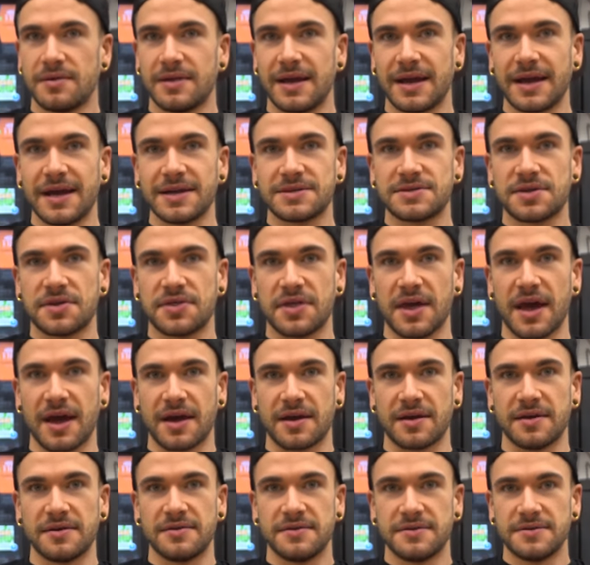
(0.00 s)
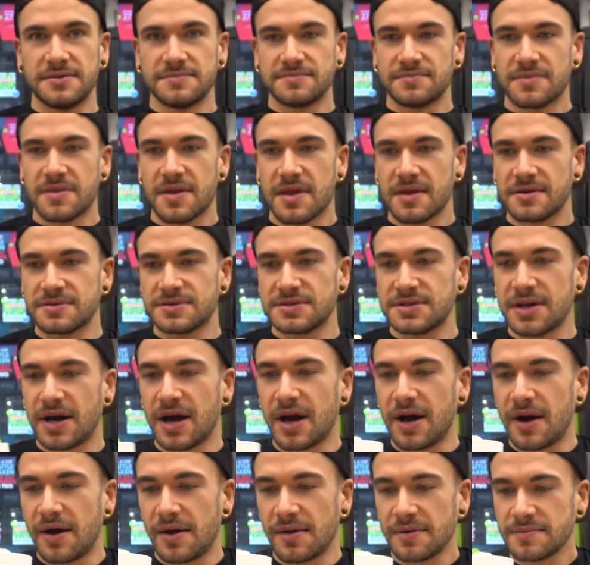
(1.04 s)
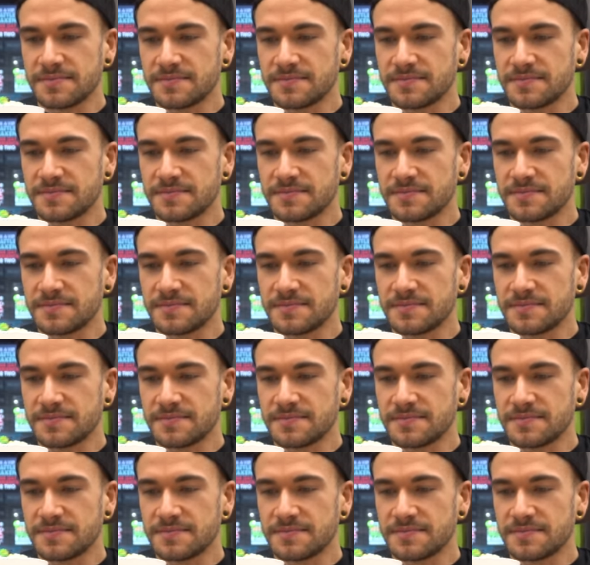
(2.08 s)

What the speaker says: Like it's thick. So.